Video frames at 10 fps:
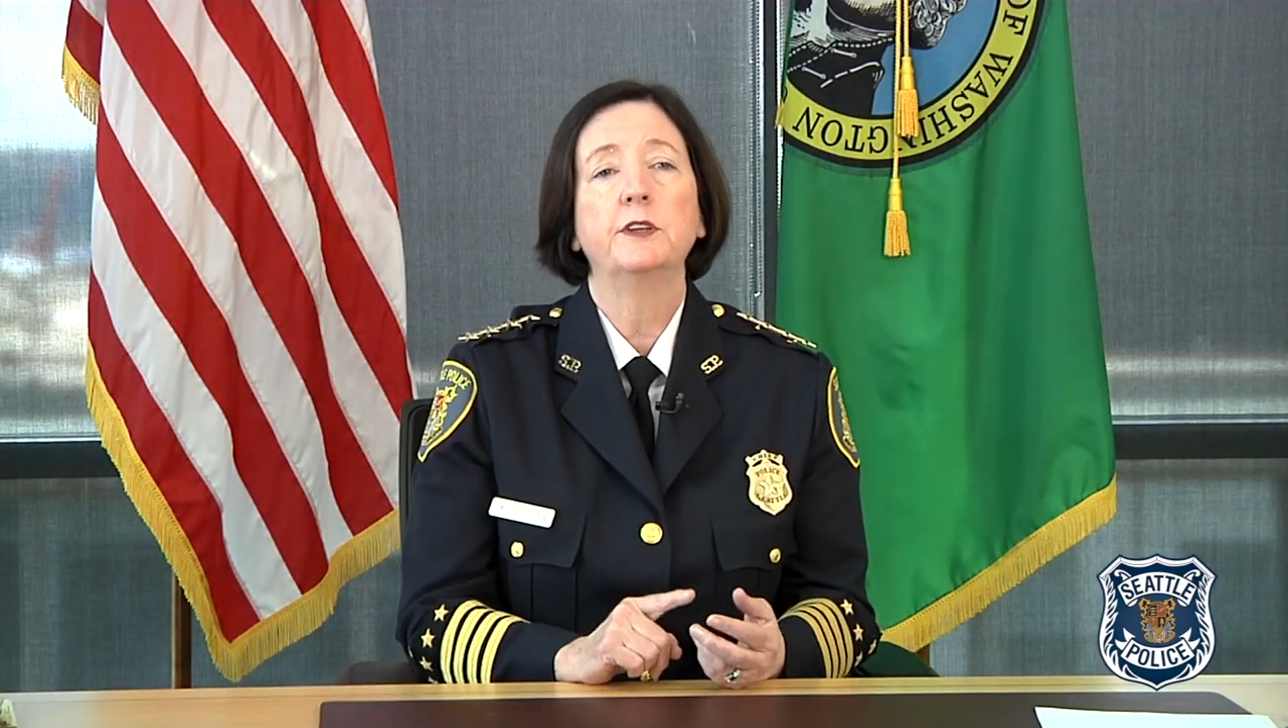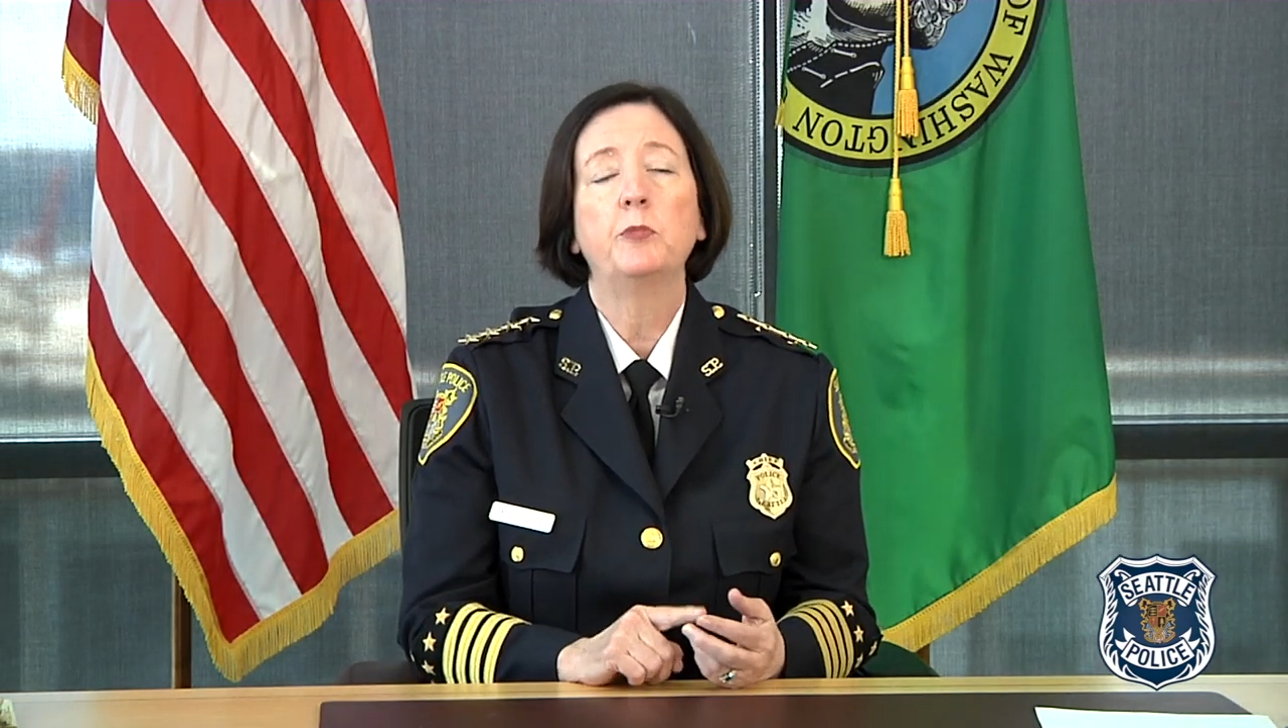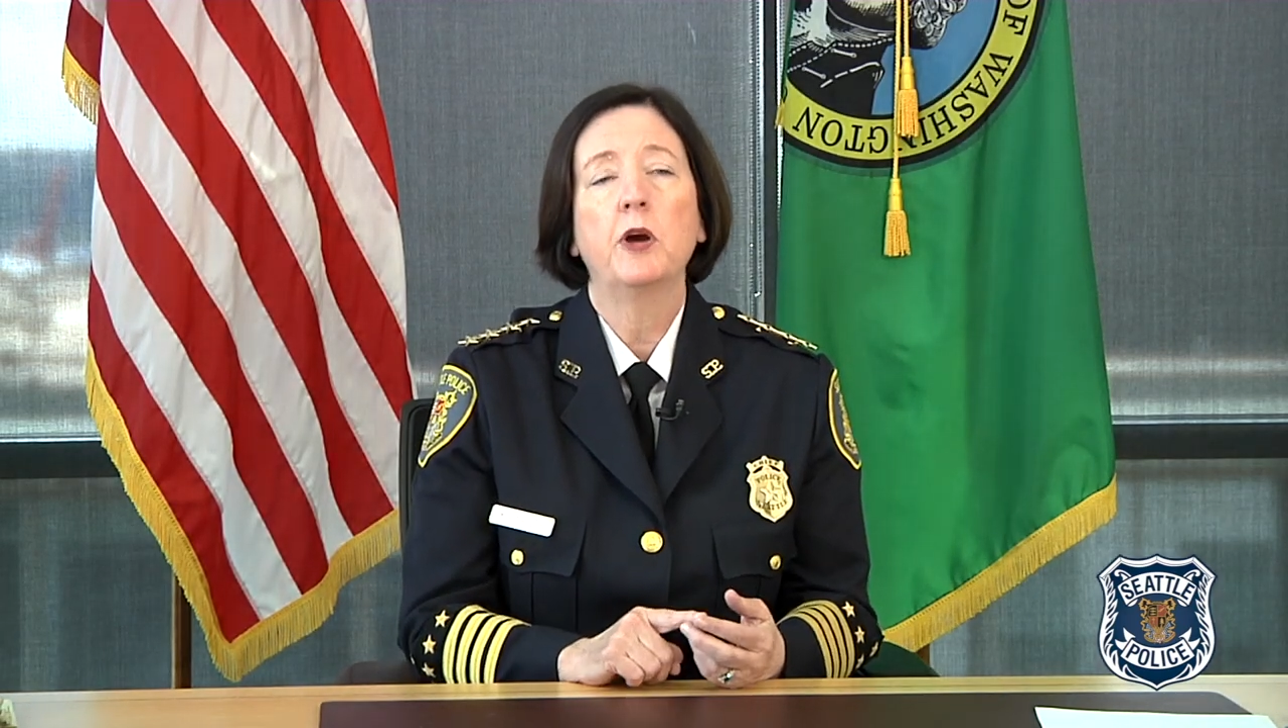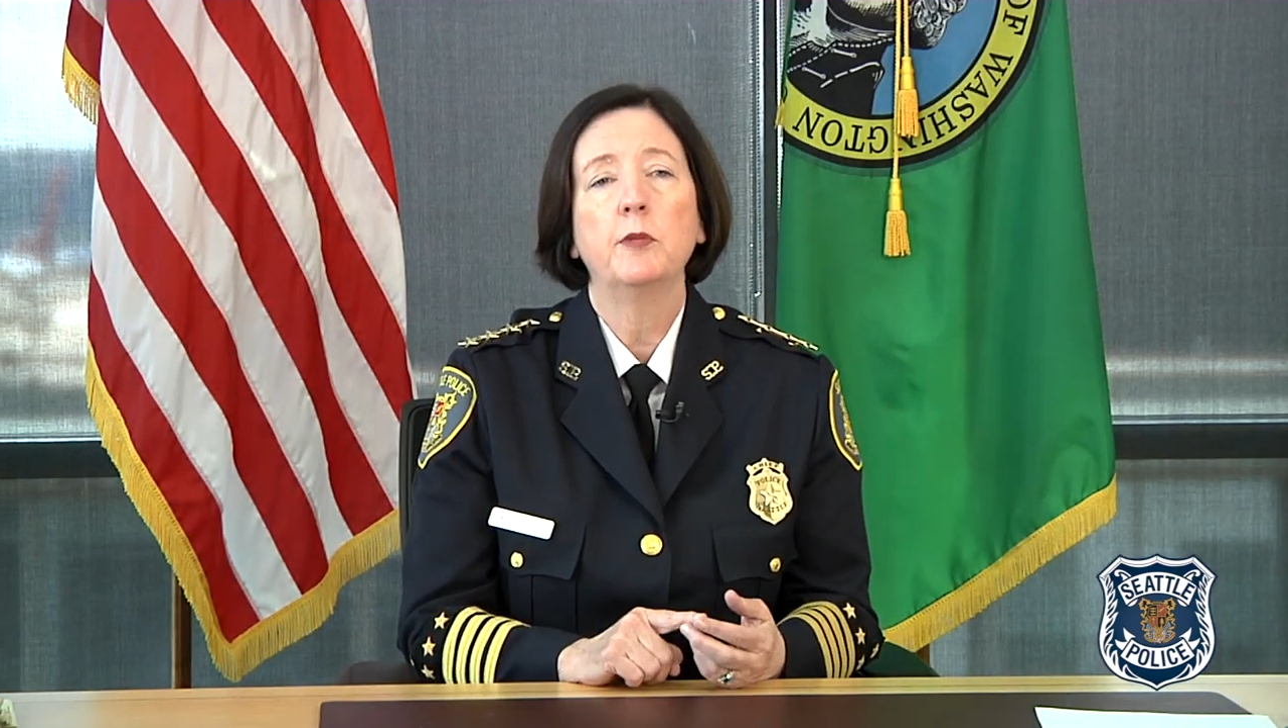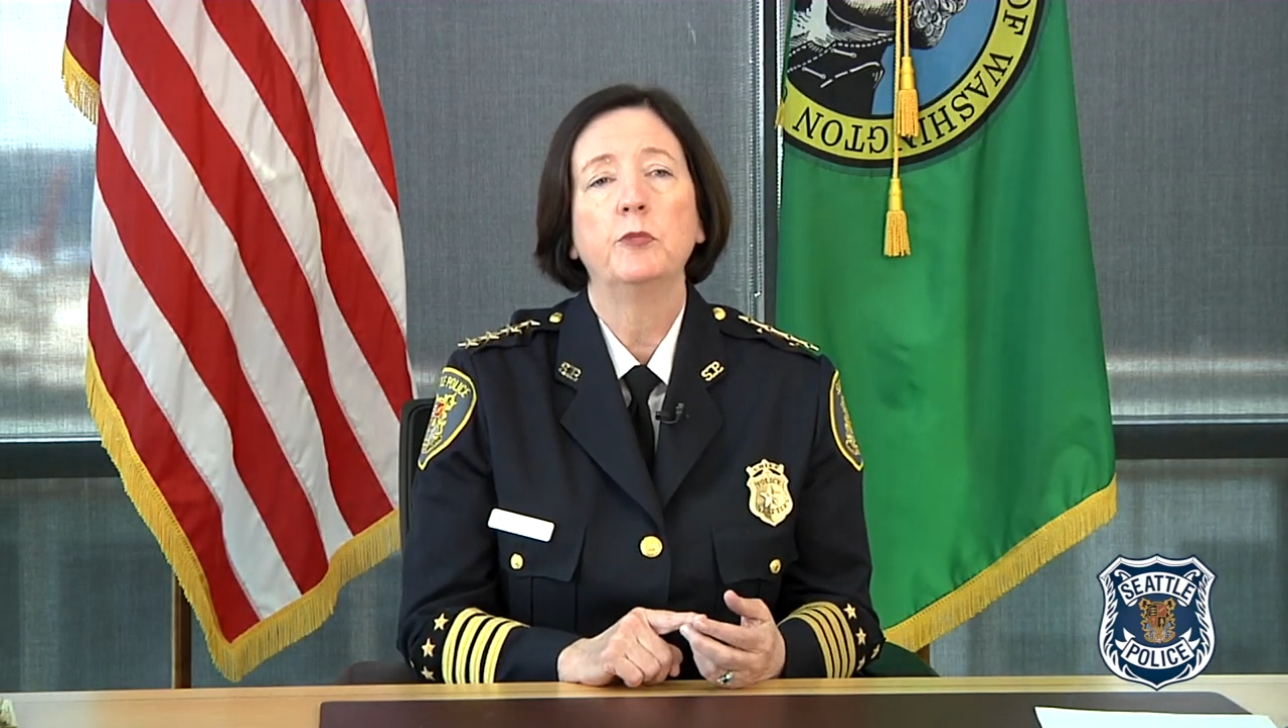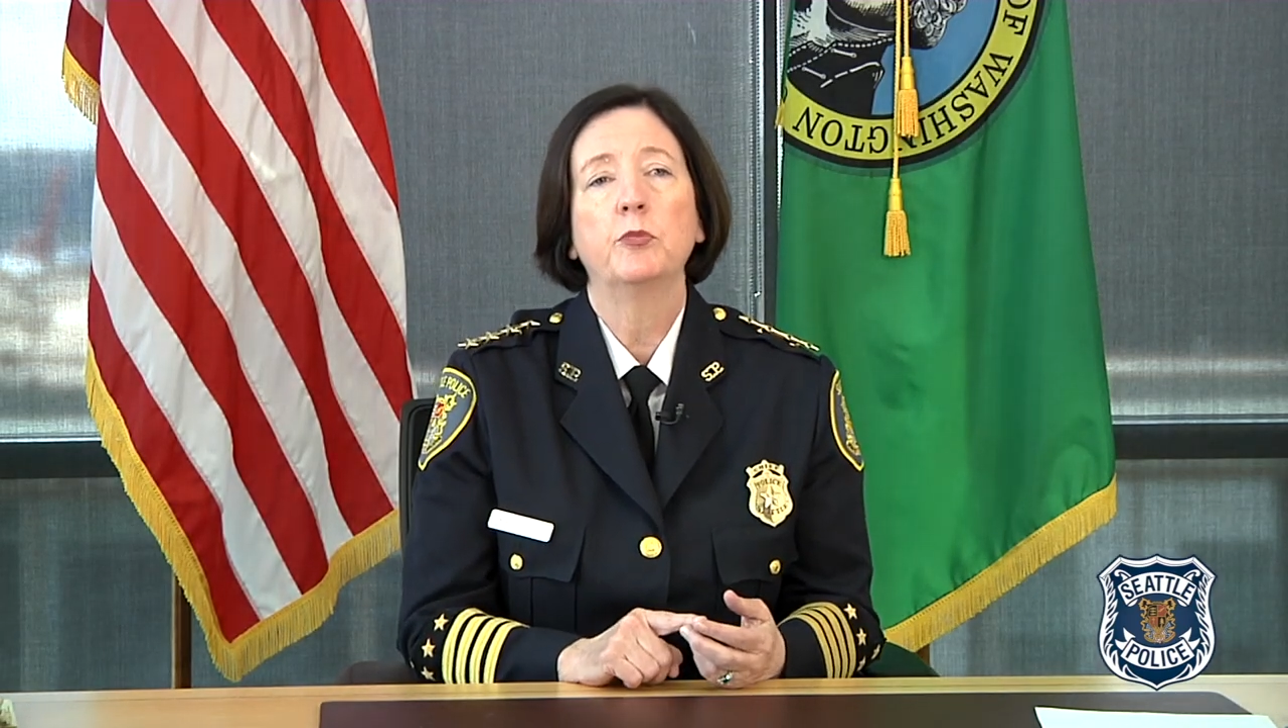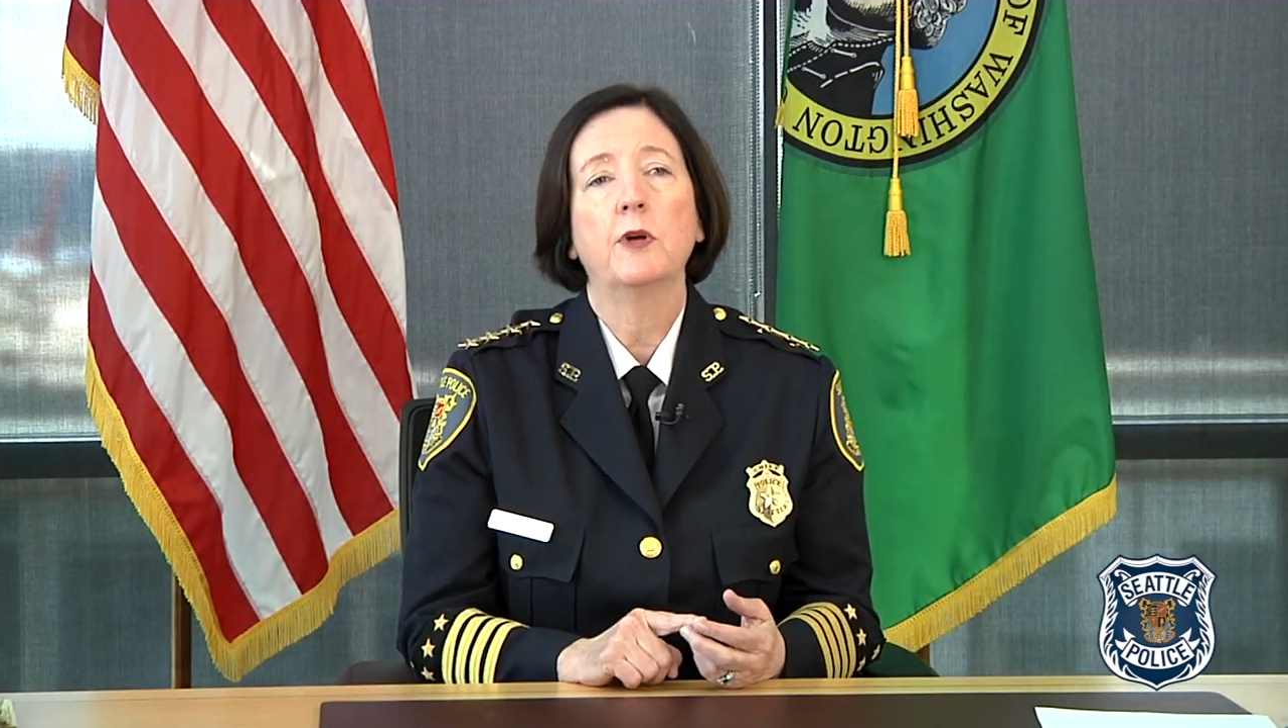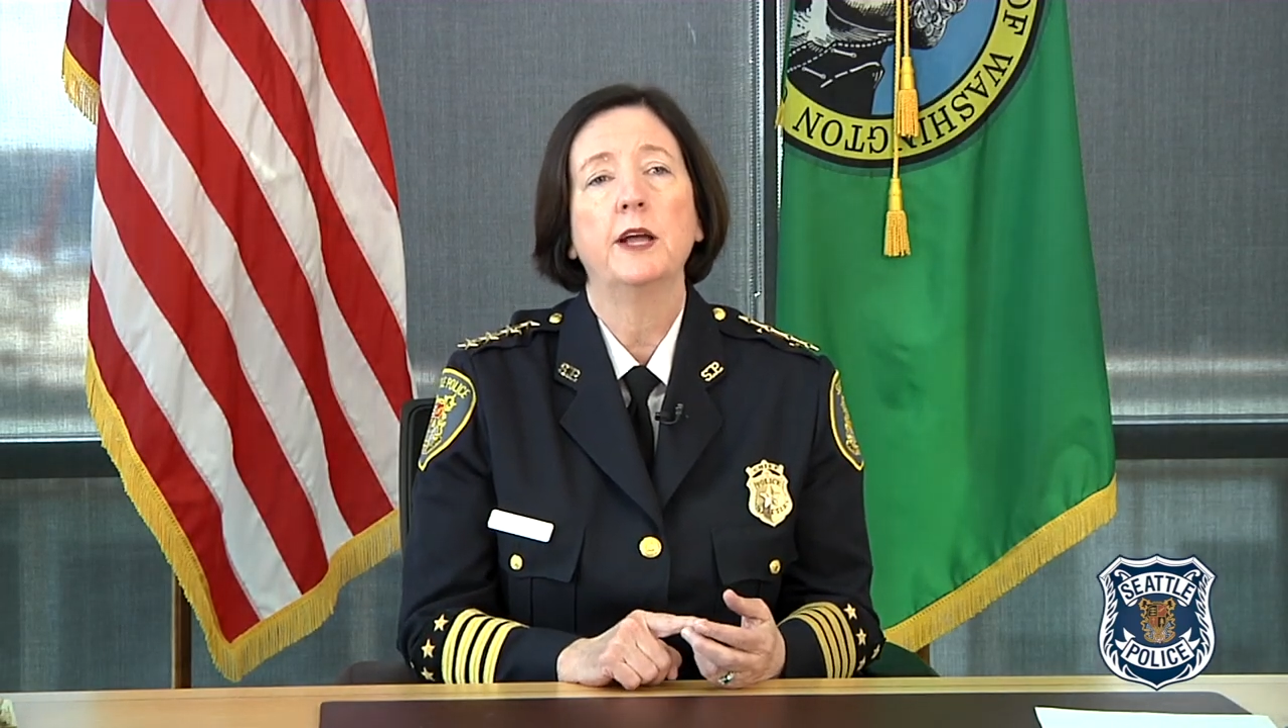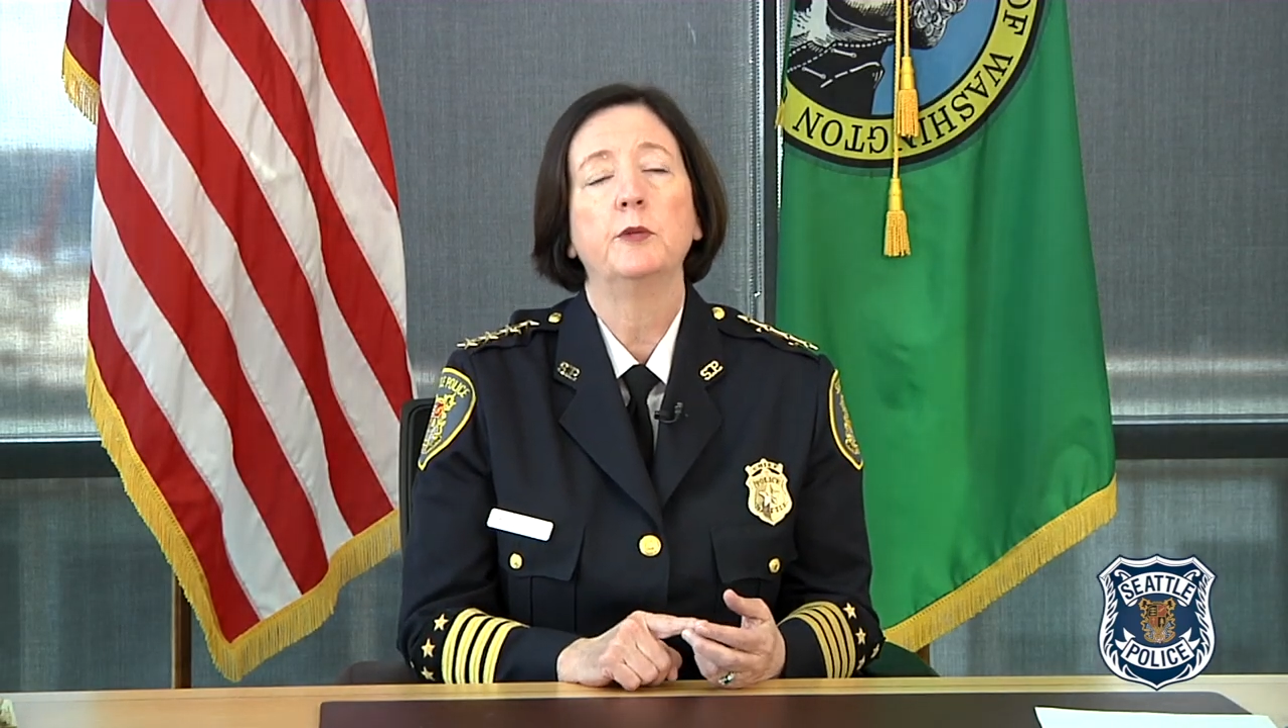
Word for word: department pride